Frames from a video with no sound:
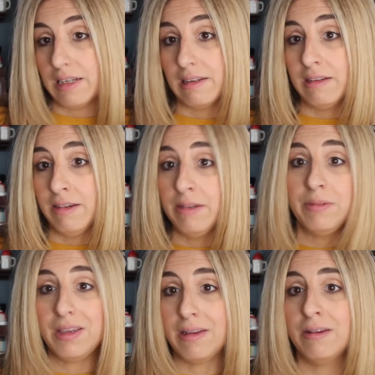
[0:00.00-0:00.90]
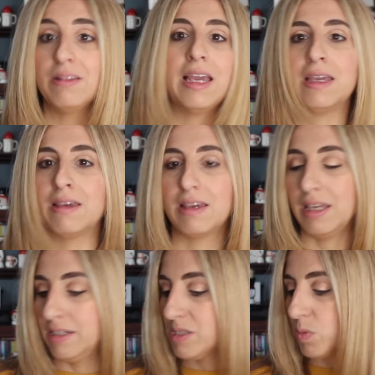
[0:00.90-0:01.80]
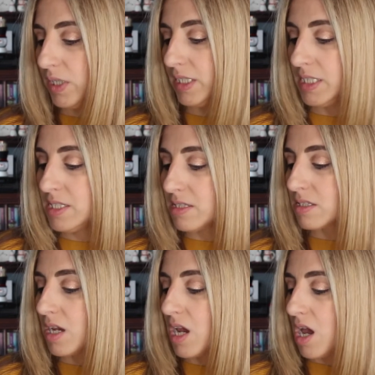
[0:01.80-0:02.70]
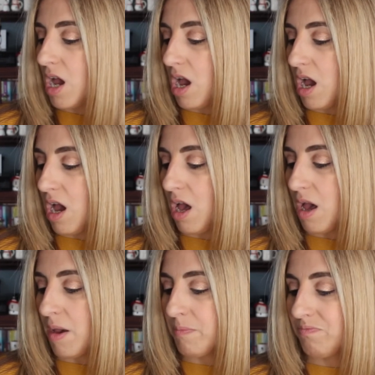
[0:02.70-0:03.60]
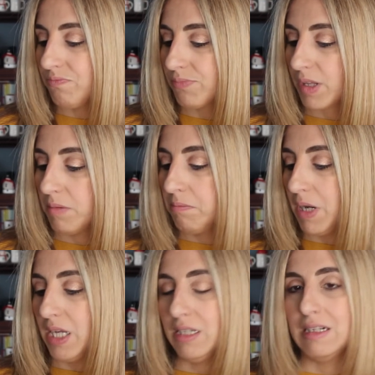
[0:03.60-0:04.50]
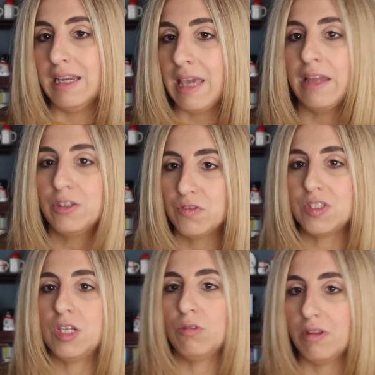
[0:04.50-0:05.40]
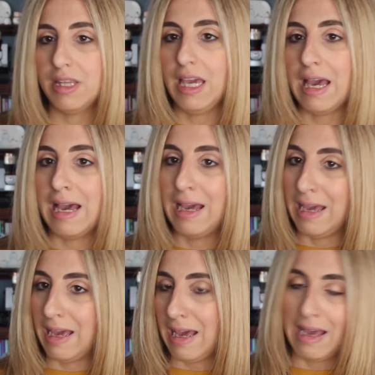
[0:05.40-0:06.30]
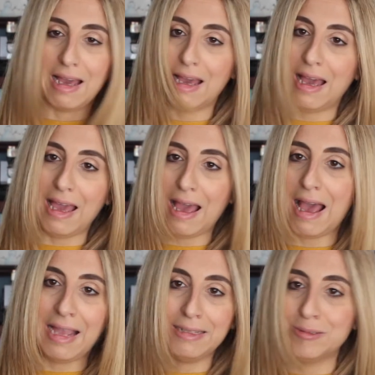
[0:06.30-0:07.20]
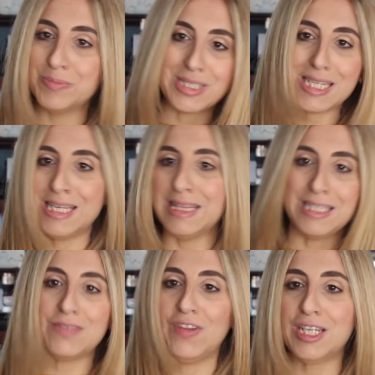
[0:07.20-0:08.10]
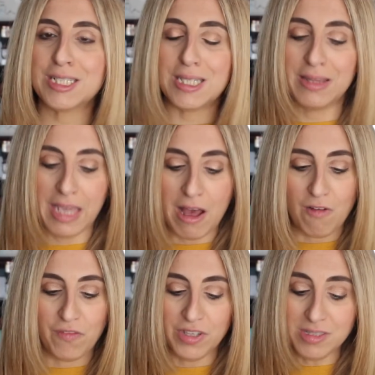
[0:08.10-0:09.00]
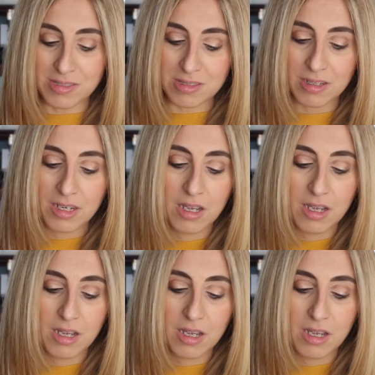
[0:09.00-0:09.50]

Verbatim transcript: I don't know, you know, like it is what it is. Um, but again, you've seen all the items in this fix and the outfits.